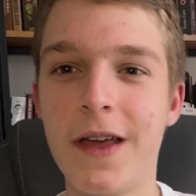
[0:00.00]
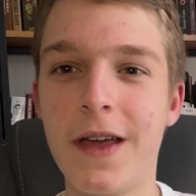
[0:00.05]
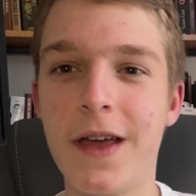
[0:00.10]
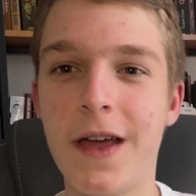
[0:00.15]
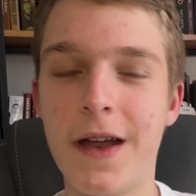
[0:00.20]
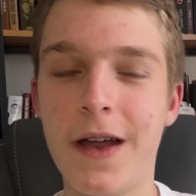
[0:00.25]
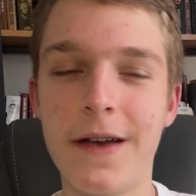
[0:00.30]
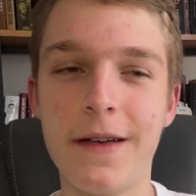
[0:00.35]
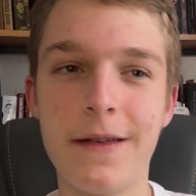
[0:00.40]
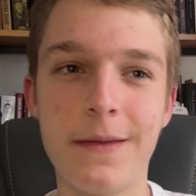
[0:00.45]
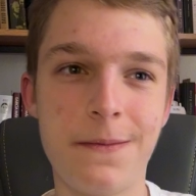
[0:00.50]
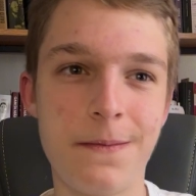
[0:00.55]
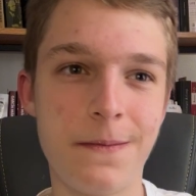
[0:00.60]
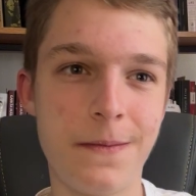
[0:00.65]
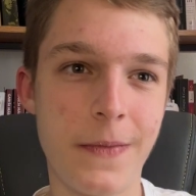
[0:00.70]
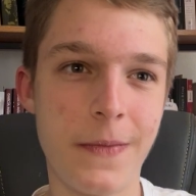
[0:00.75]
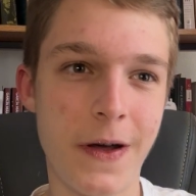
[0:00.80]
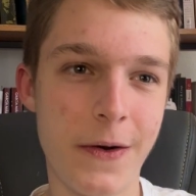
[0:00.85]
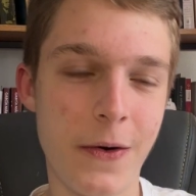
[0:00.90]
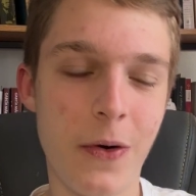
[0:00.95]
And
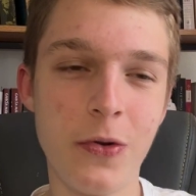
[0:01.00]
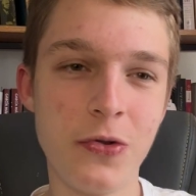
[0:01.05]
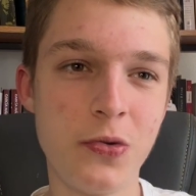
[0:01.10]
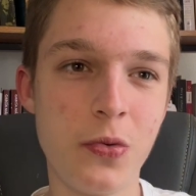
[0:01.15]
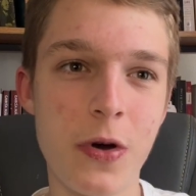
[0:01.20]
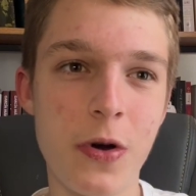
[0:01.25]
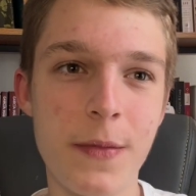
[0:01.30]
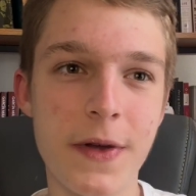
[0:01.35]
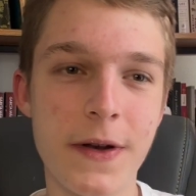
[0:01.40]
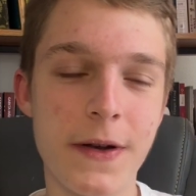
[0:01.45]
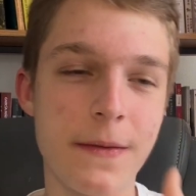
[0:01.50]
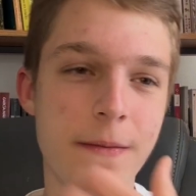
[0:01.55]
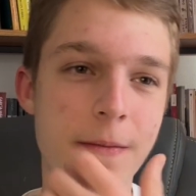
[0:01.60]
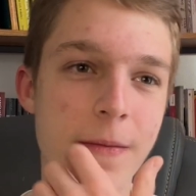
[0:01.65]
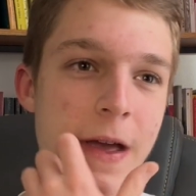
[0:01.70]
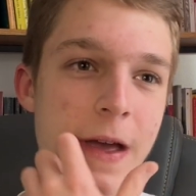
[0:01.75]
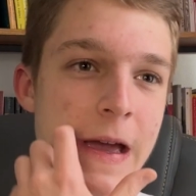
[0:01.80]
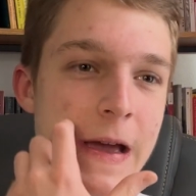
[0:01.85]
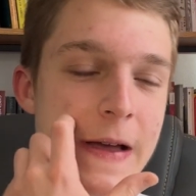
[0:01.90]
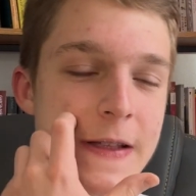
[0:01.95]
an old woman,
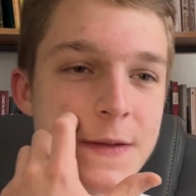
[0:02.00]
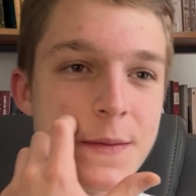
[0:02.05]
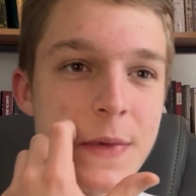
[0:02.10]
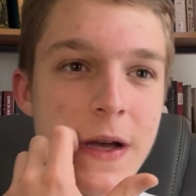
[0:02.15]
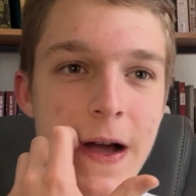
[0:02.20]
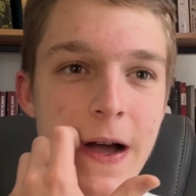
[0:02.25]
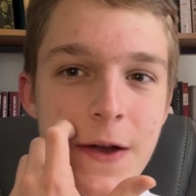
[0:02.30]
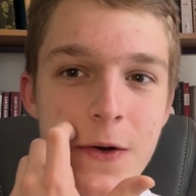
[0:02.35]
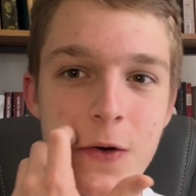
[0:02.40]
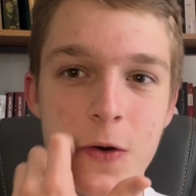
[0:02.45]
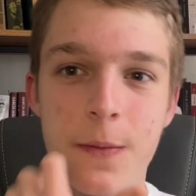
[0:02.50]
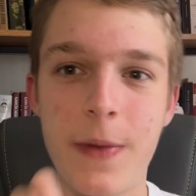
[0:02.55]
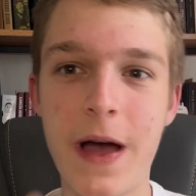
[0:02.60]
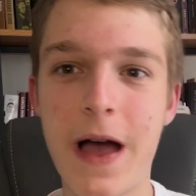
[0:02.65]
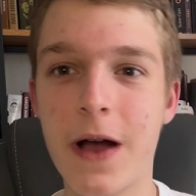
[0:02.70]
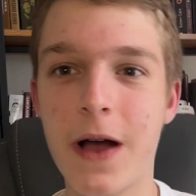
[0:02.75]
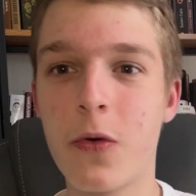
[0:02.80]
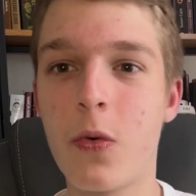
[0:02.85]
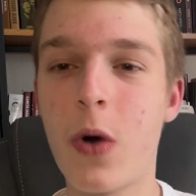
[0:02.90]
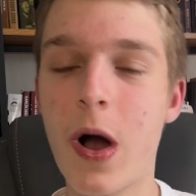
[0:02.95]
hands behind her
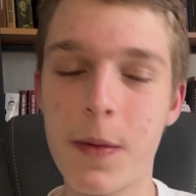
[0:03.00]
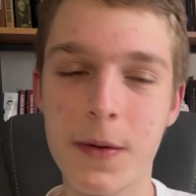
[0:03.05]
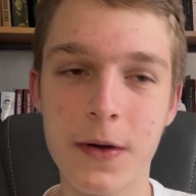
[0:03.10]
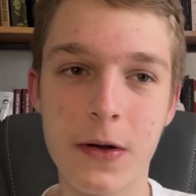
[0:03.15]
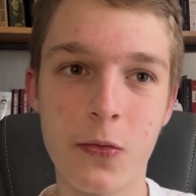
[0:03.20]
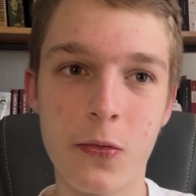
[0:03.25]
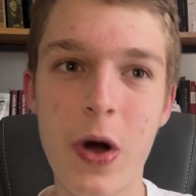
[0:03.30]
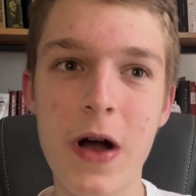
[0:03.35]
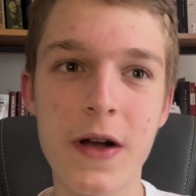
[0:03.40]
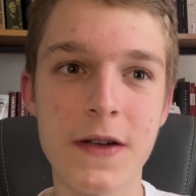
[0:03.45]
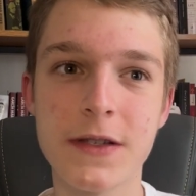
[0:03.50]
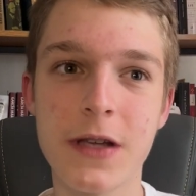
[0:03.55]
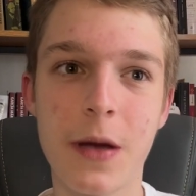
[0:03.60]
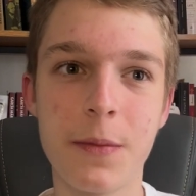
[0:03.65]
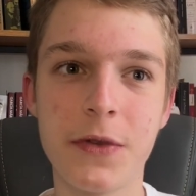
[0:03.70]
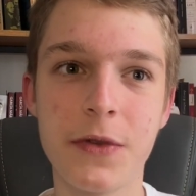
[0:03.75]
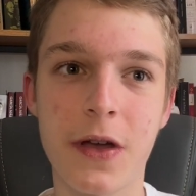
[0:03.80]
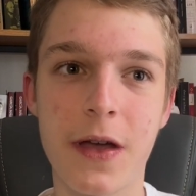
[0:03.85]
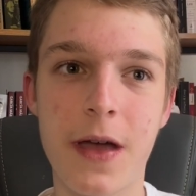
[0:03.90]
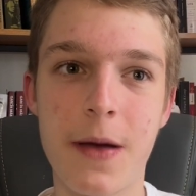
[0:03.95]
back, walks
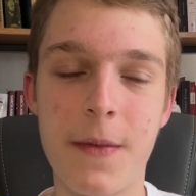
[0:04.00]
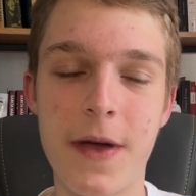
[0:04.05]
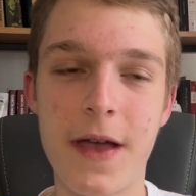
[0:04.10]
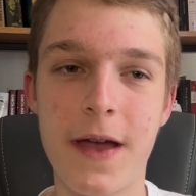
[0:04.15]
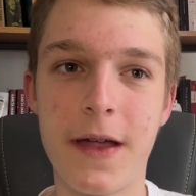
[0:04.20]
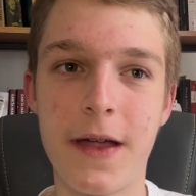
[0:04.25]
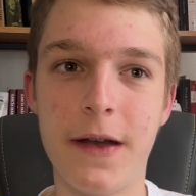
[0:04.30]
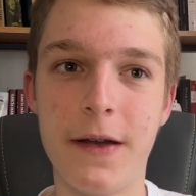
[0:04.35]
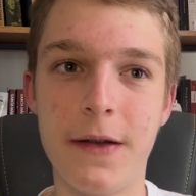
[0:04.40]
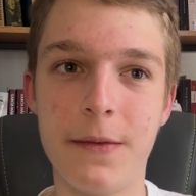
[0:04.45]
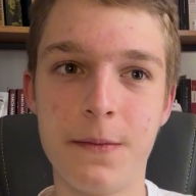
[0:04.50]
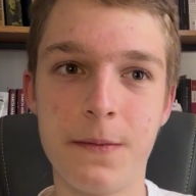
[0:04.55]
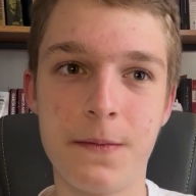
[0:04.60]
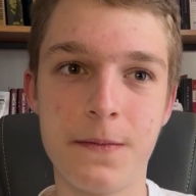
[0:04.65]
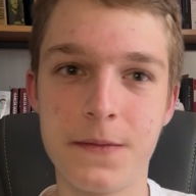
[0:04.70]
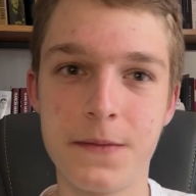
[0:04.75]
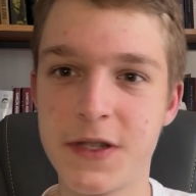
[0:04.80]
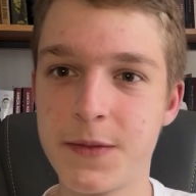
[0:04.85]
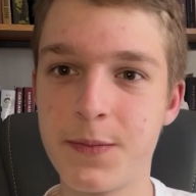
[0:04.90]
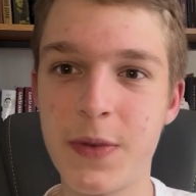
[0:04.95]
up to him and
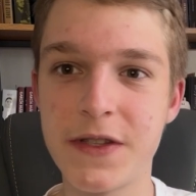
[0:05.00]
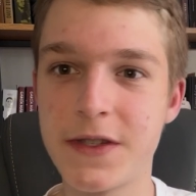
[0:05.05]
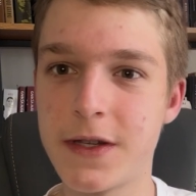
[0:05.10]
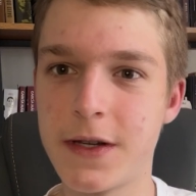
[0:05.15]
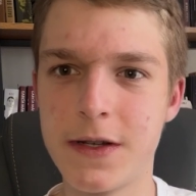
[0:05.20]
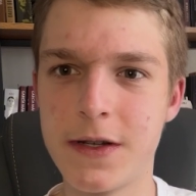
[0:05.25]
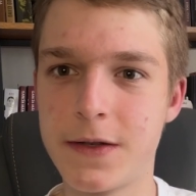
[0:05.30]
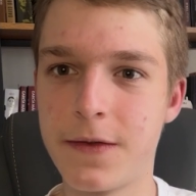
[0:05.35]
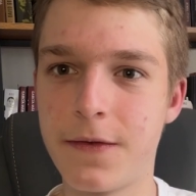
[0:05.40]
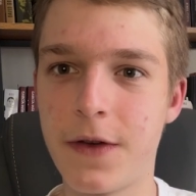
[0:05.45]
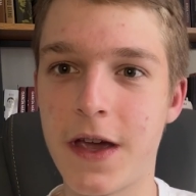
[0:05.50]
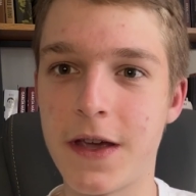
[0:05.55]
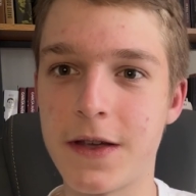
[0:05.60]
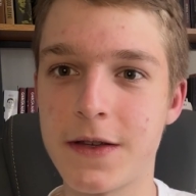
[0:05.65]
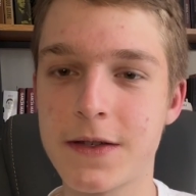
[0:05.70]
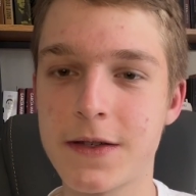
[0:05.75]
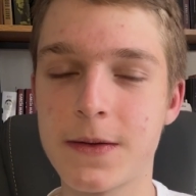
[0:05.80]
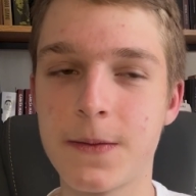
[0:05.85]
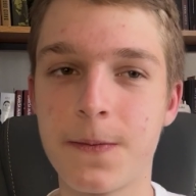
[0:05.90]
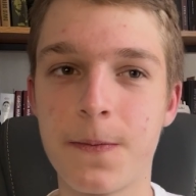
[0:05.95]
spits in his
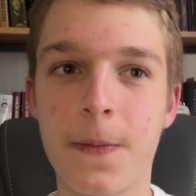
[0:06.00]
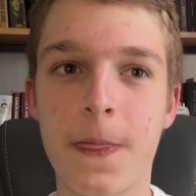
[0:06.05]
face.